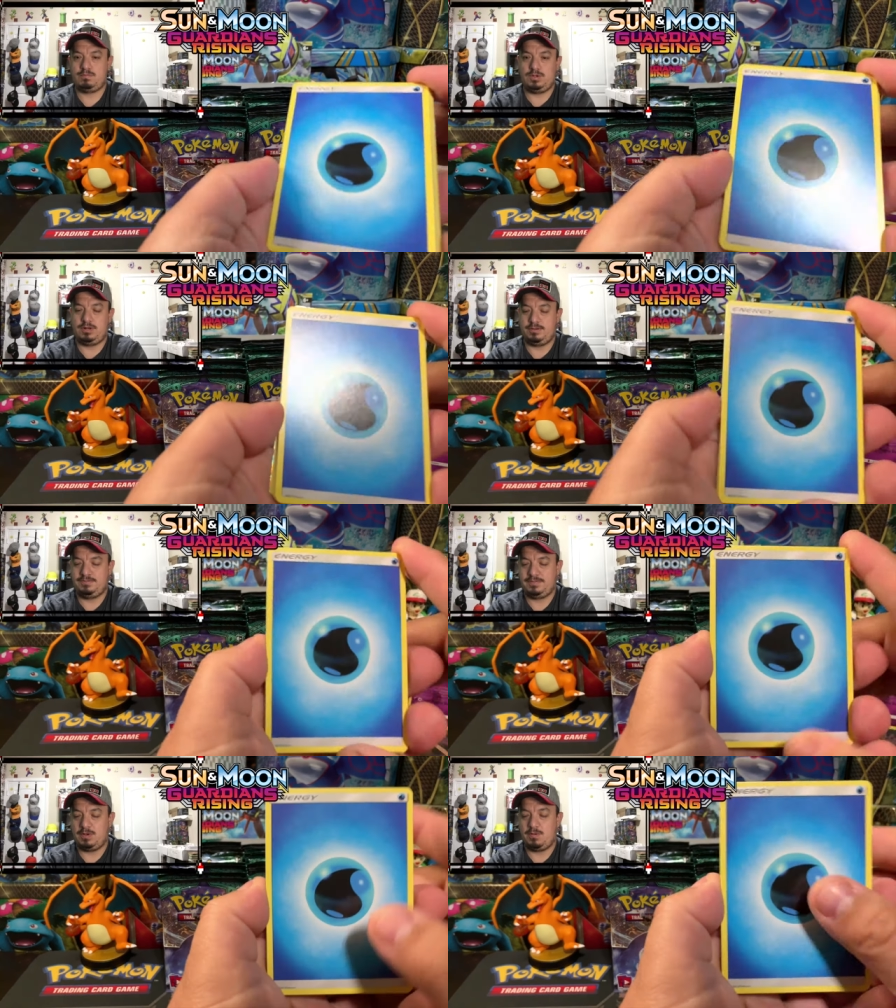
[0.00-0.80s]
You know,
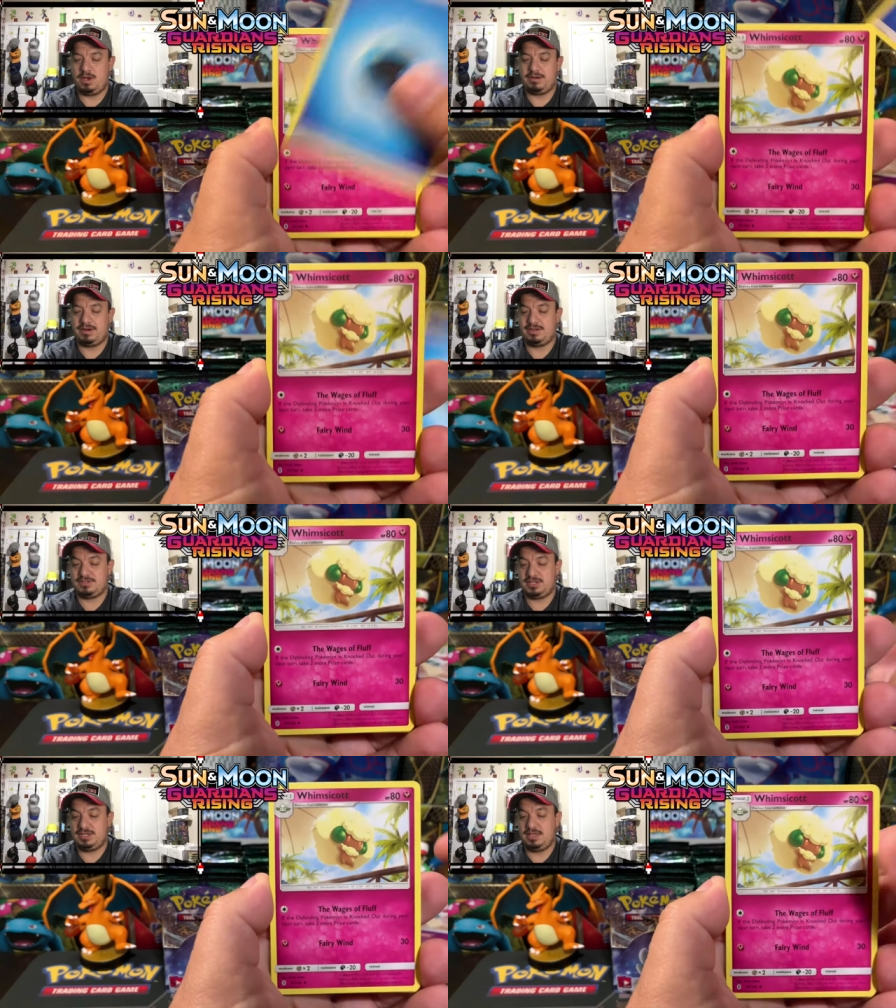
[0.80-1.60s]
Water
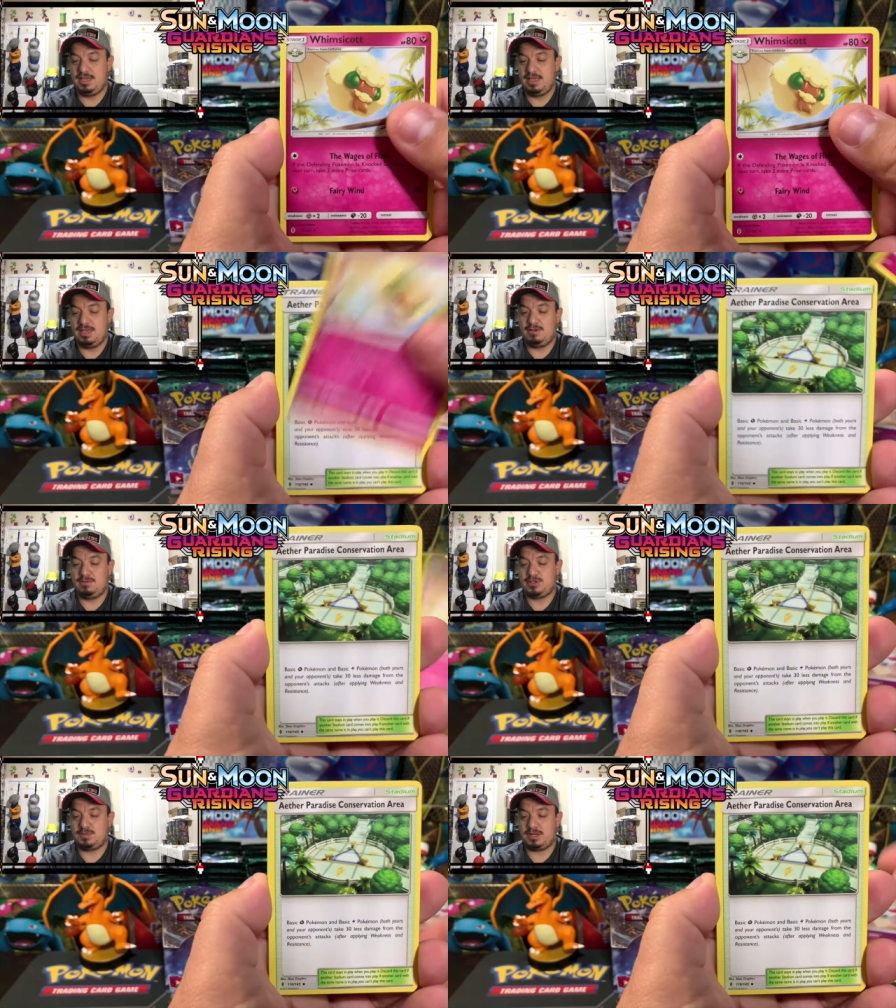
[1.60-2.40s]
Energy,
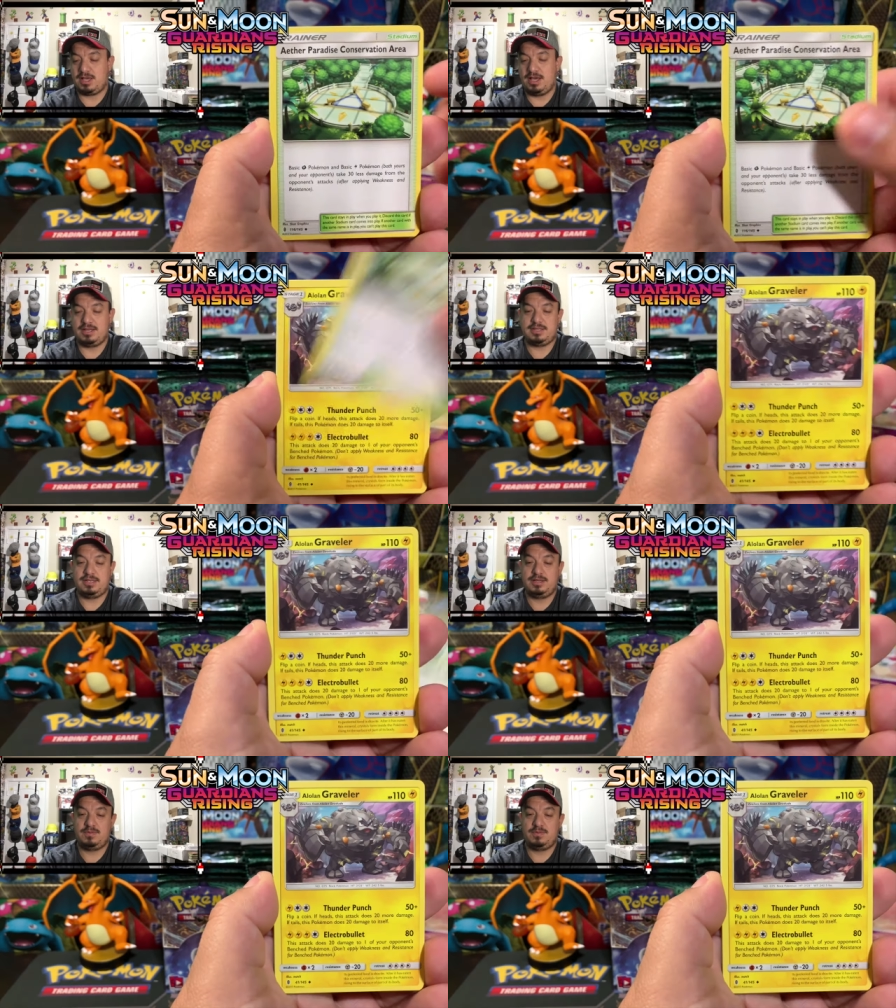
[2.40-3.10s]
Wish we Caught.